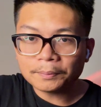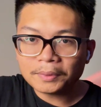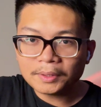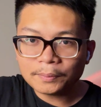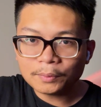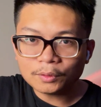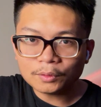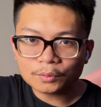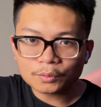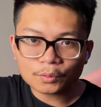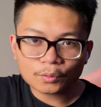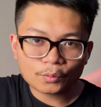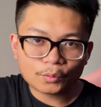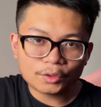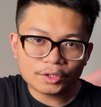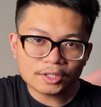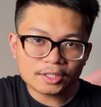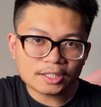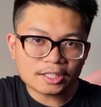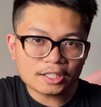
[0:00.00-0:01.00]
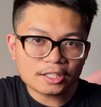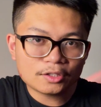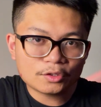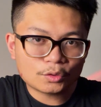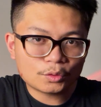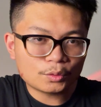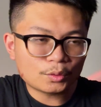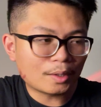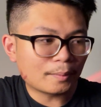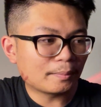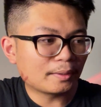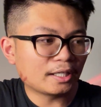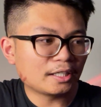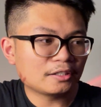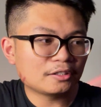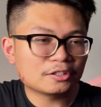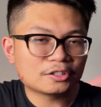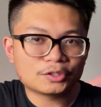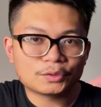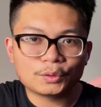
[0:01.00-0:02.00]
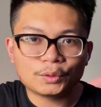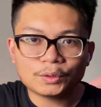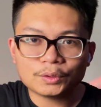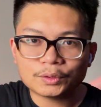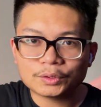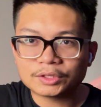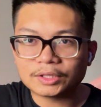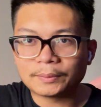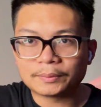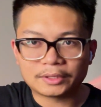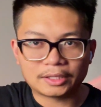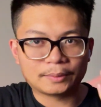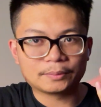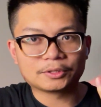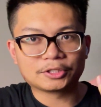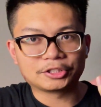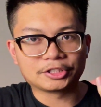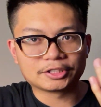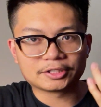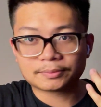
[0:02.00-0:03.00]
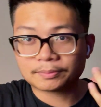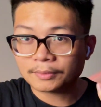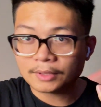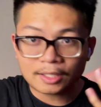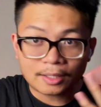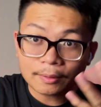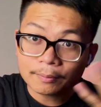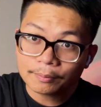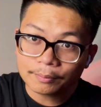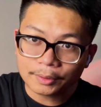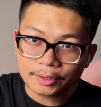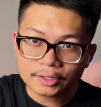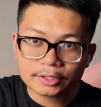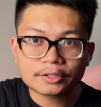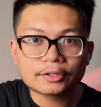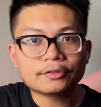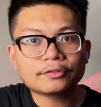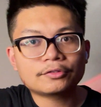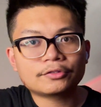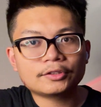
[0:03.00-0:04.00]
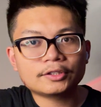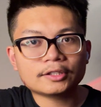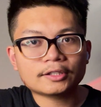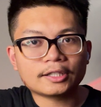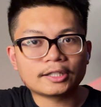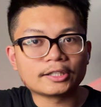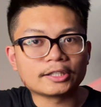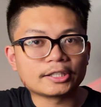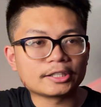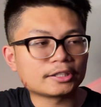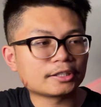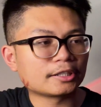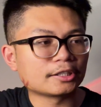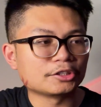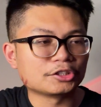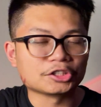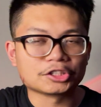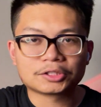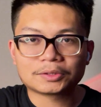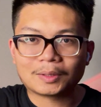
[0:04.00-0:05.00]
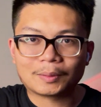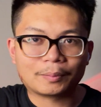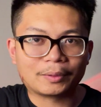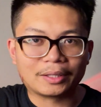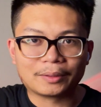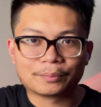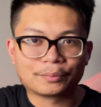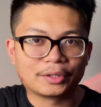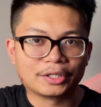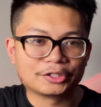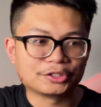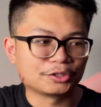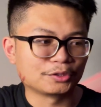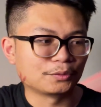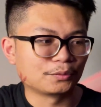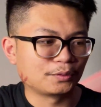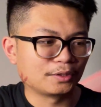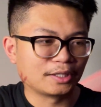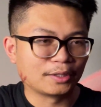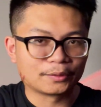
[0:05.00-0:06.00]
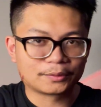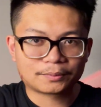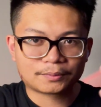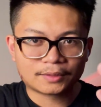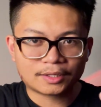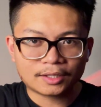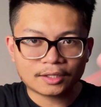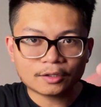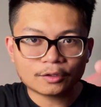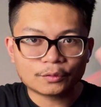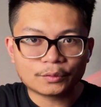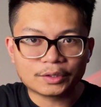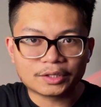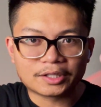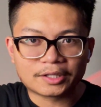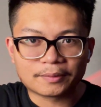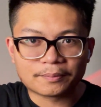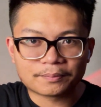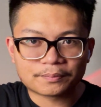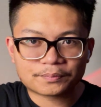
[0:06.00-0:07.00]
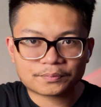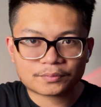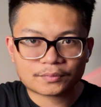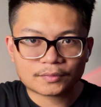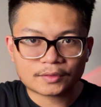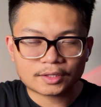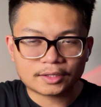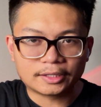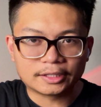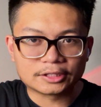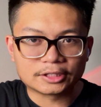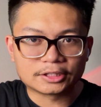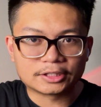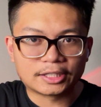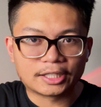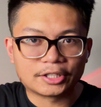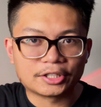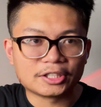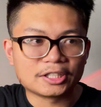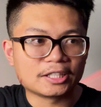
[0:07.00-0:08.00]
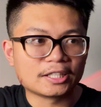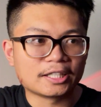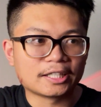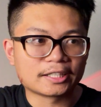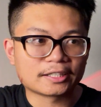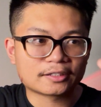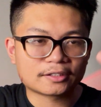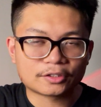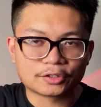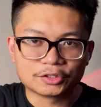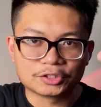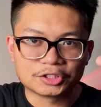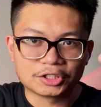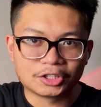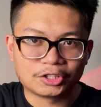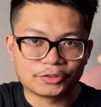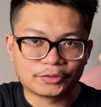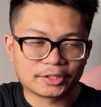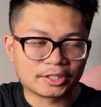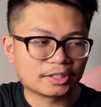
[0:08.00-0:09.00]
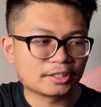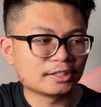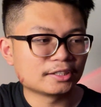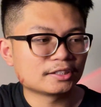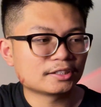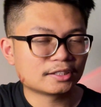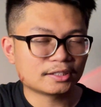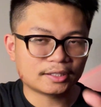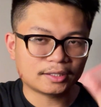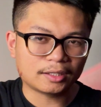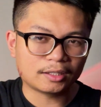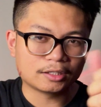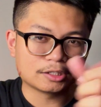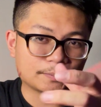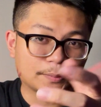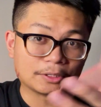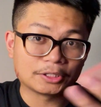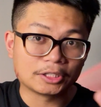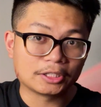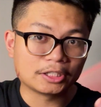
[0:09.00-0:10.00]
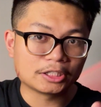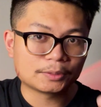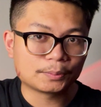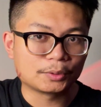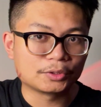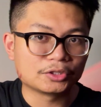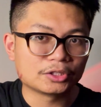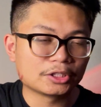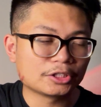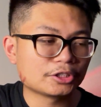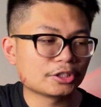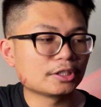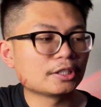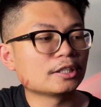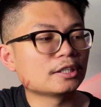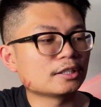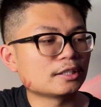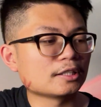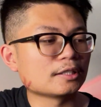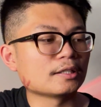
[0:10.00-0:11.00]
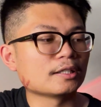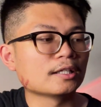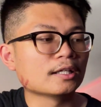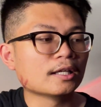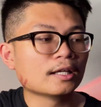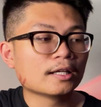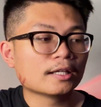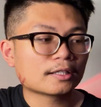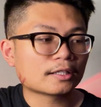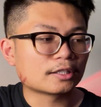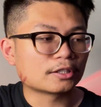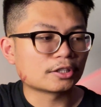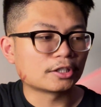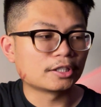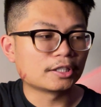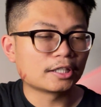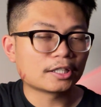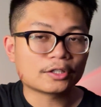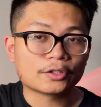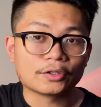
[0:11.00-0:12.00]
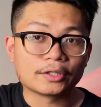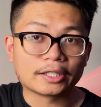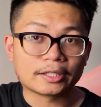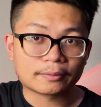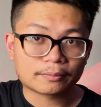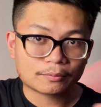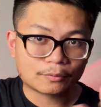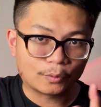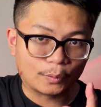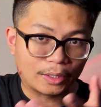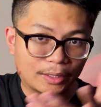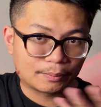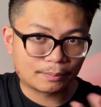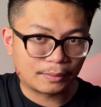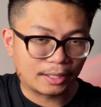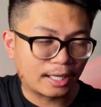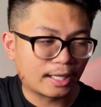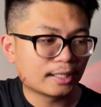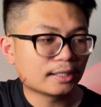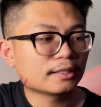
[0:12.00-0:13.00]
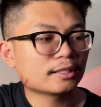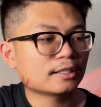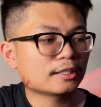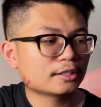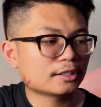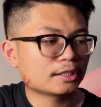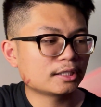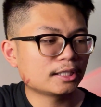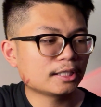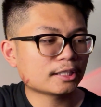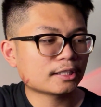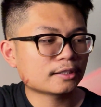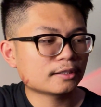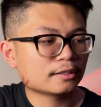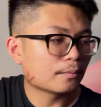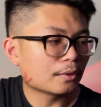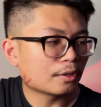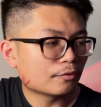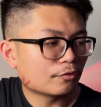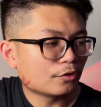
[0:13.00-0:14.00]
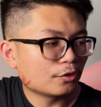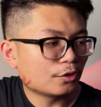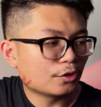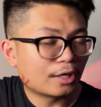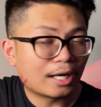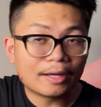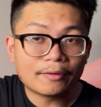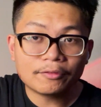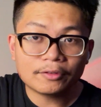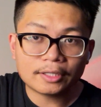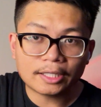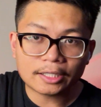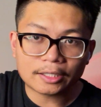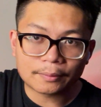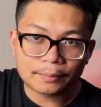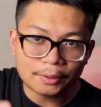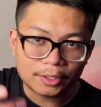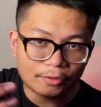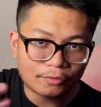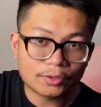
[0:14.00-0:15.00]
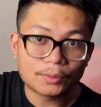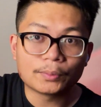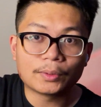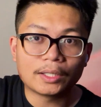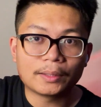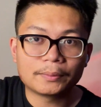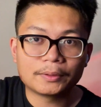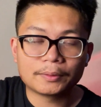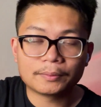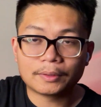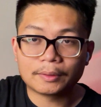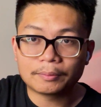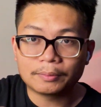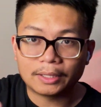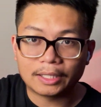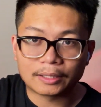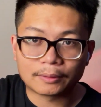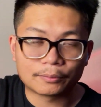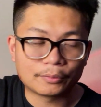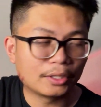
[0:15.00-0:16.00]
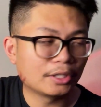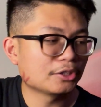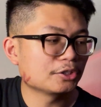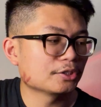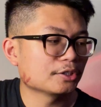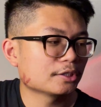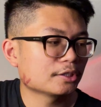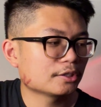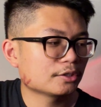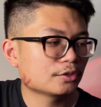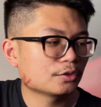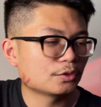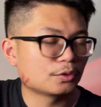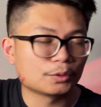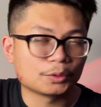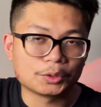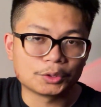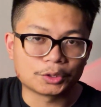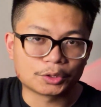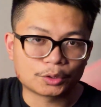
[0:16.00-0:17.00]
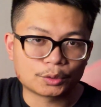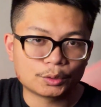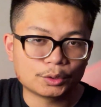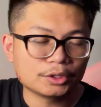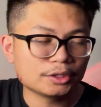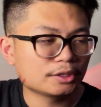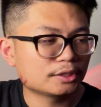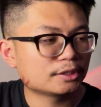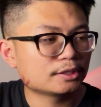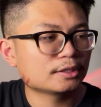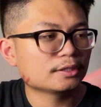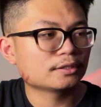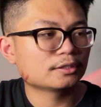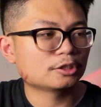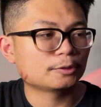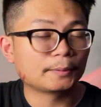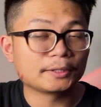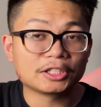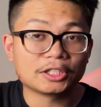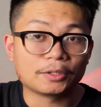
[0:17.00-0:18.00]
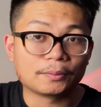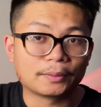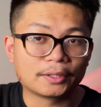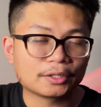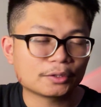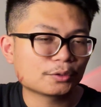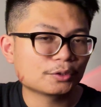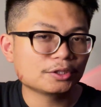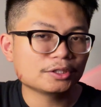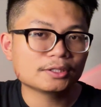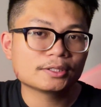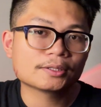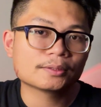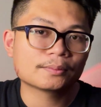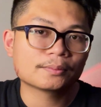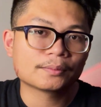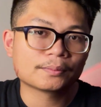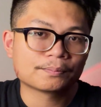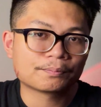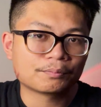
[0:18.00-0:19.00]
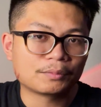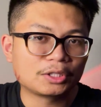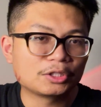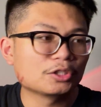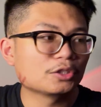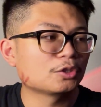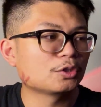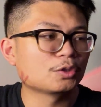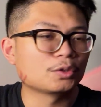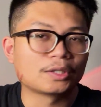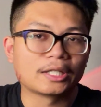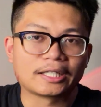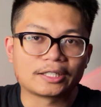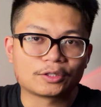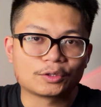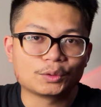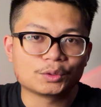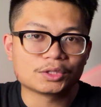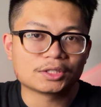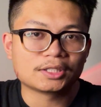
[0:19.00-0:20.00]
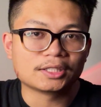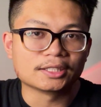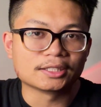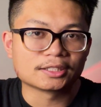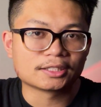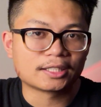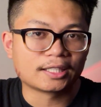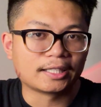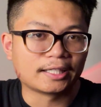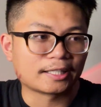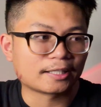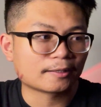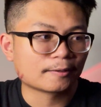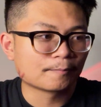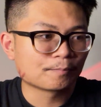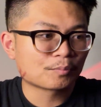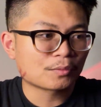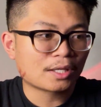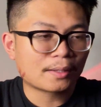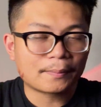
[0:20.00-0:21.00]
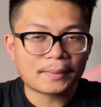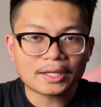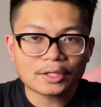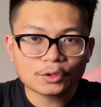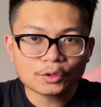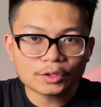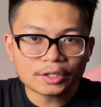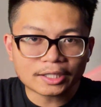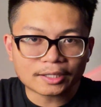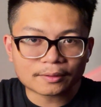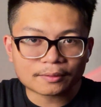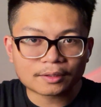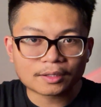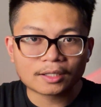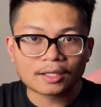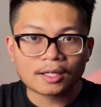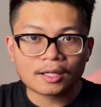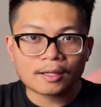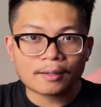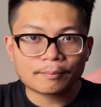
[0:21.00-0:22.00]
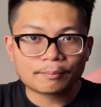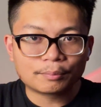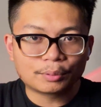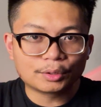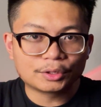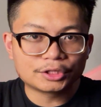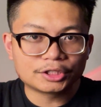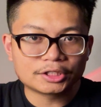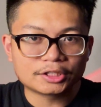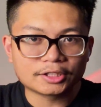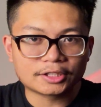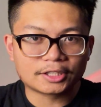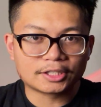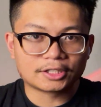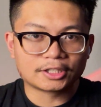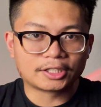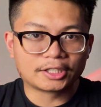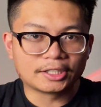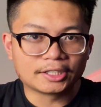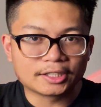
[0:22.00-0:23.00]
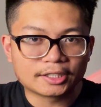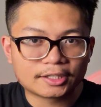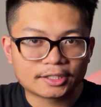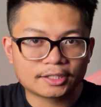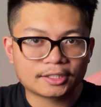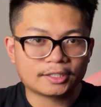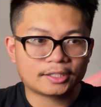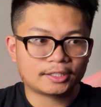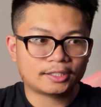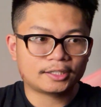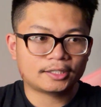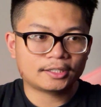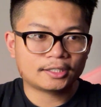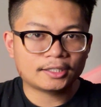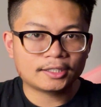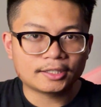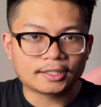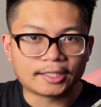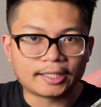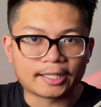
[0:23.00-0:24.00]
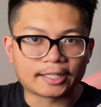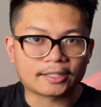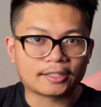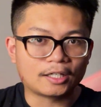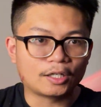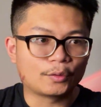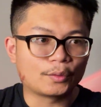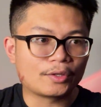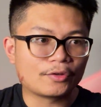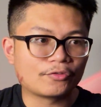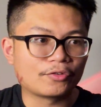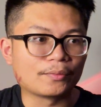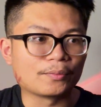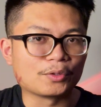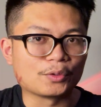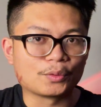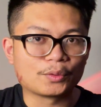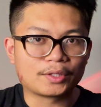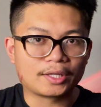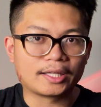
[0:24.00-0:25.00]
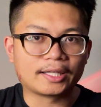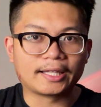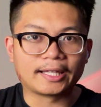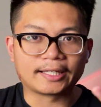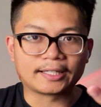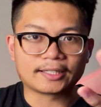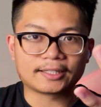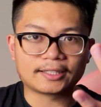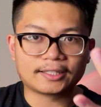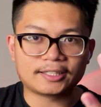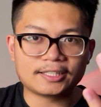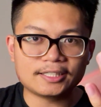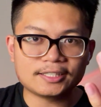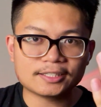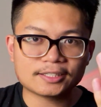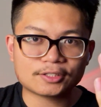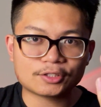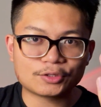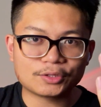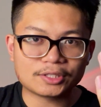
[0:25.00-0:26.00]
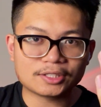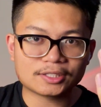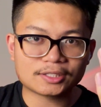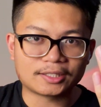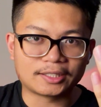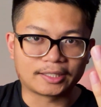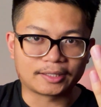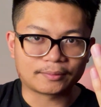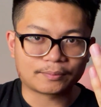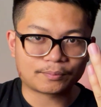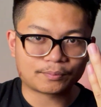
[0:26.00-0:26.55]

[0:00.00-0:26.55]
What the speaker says: people wouldn't need to apply this rule because sometimes they're just built different and they can just apply pressure without really necessarily like considering this, especially its position in the guitar neck or like right behind the guitar neck. If you're having like a bit of a problem applying pressure to your chords, especially bar chords, make sure to like use this and like make it to like push the guitar neck away from you, and like these strings like